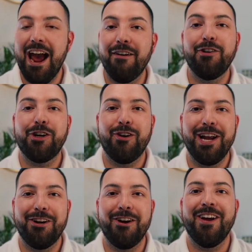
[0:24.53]
every
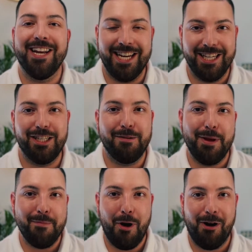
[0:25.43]
creator needs to be
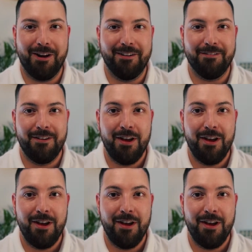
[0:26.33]
a part of.